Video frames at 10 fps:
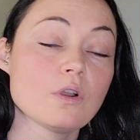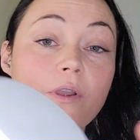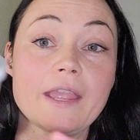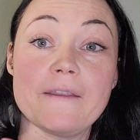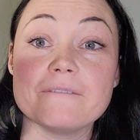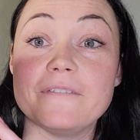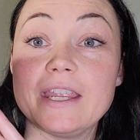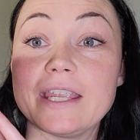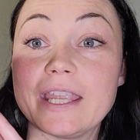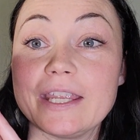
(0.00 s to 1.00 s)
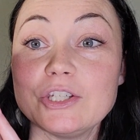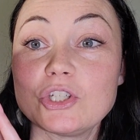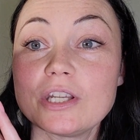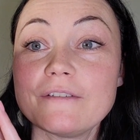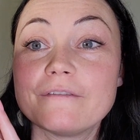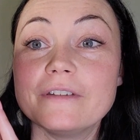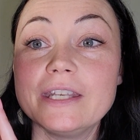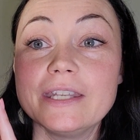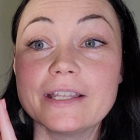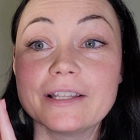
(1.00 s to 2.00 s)
Okay, Vacation
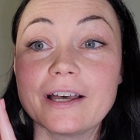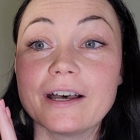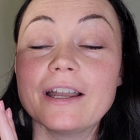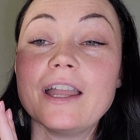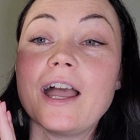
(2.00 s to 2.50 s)
Vanilla.